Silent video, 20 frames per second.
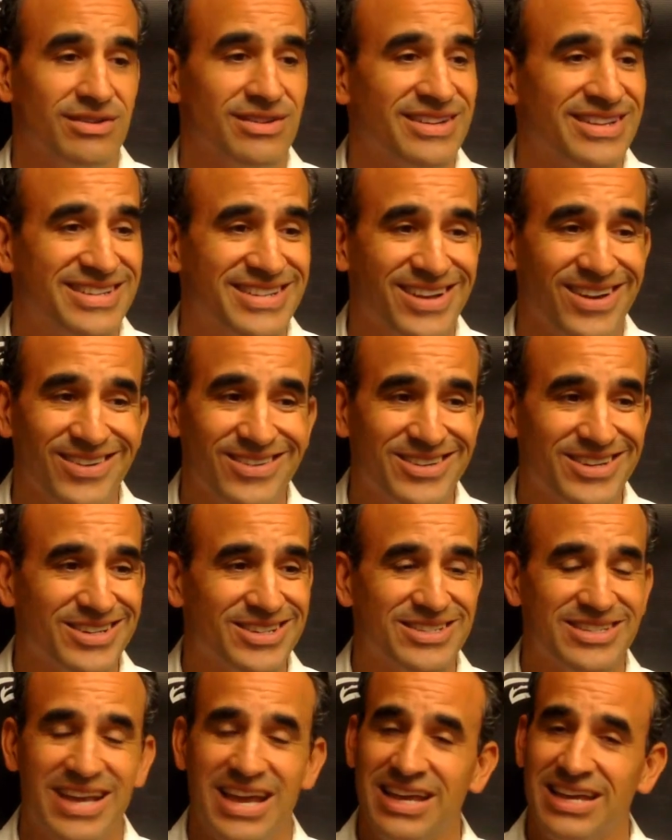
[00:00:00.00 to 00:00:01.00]
So
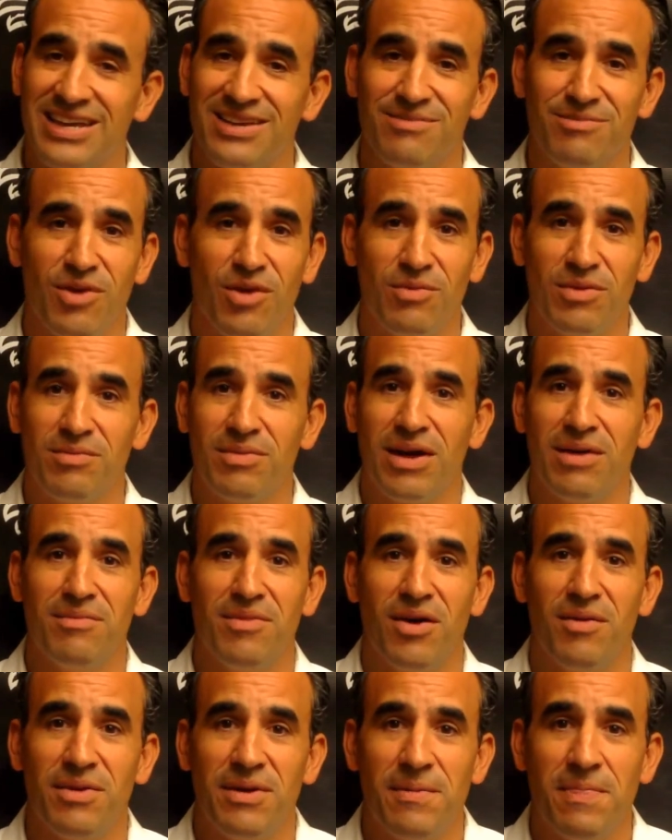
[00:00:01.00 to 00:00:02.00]
just take it moment by
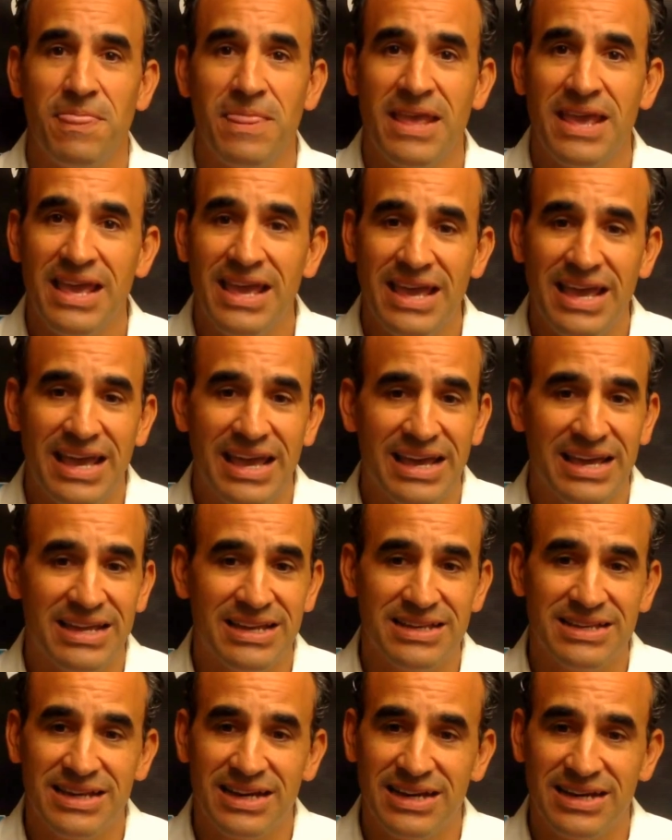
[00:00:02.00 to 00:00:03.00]
moment,
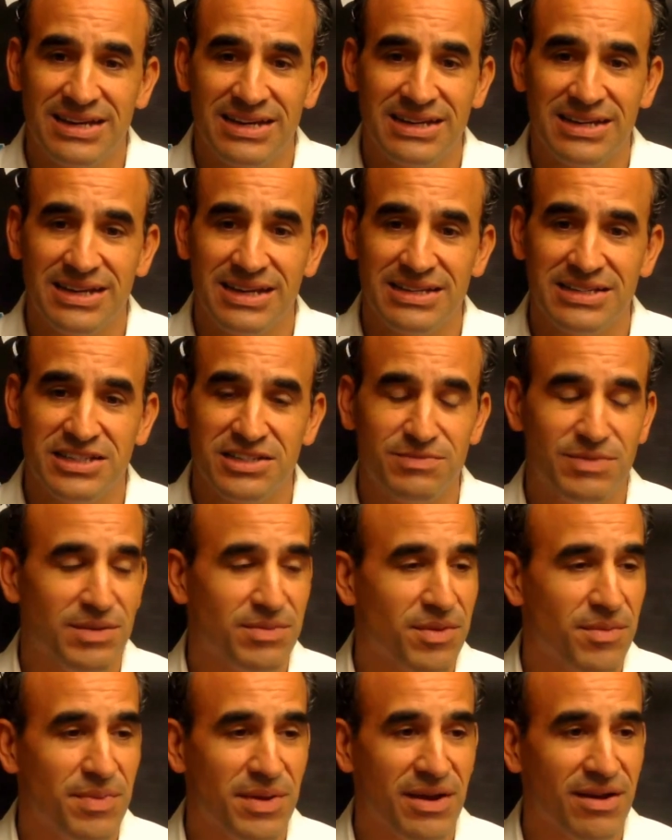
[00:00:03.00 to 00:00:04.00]
and just be
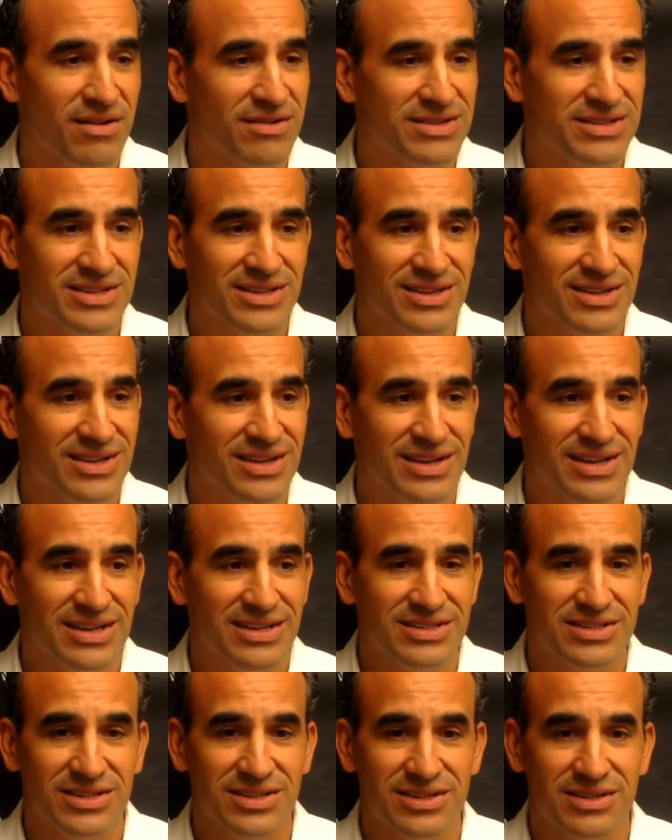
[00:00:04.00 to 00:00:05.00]
prepared
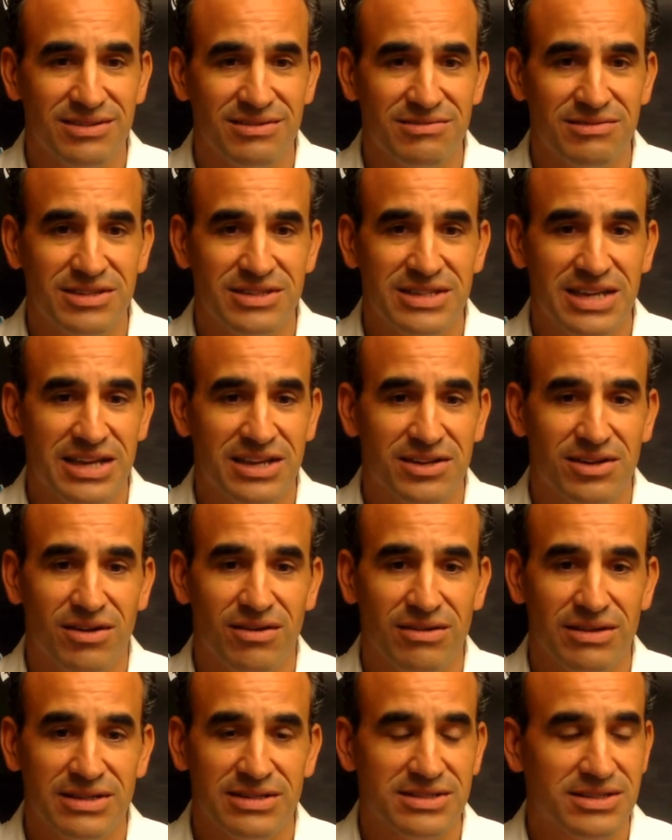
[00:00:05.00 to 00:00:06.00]
to take it
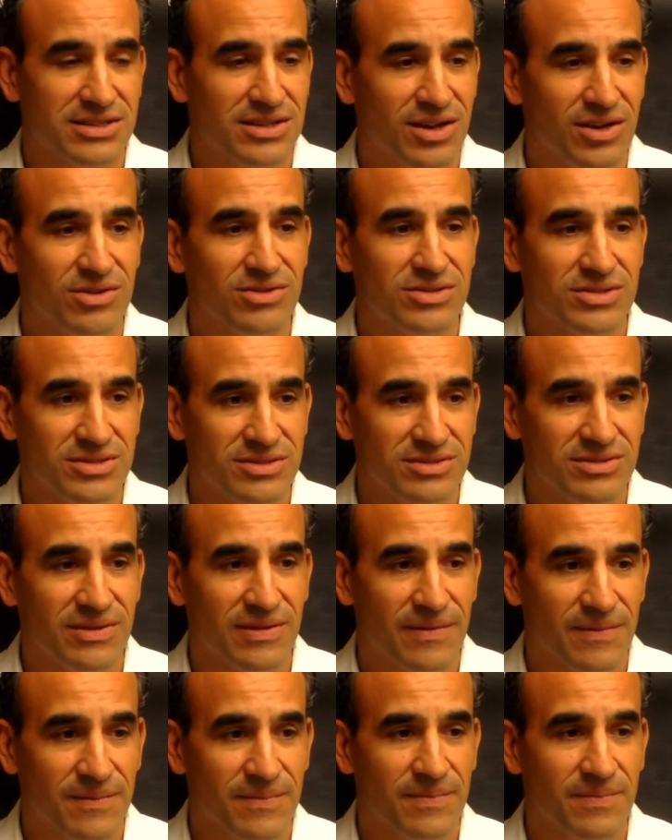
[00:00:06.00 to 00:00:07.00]
all in as it goes.
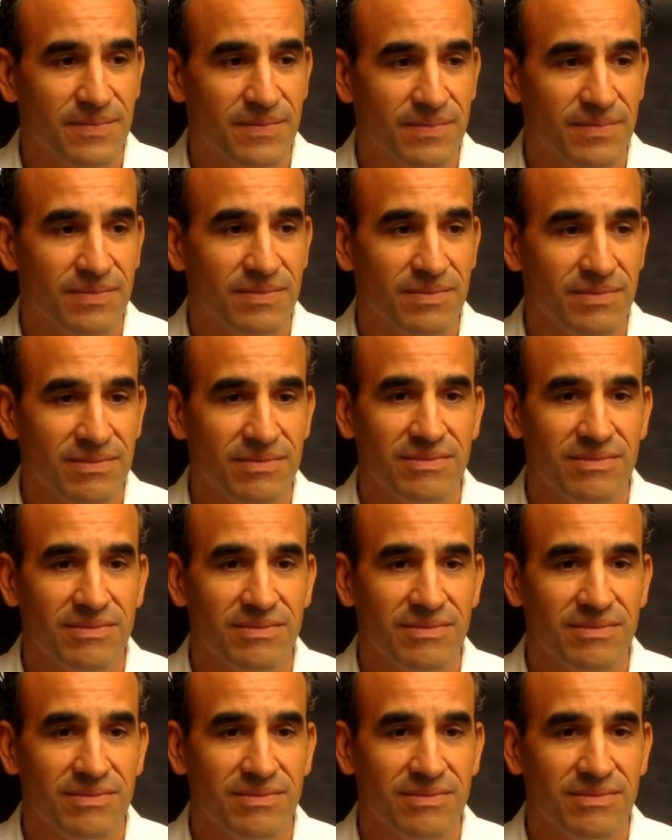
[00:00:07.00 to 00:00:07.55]
Great.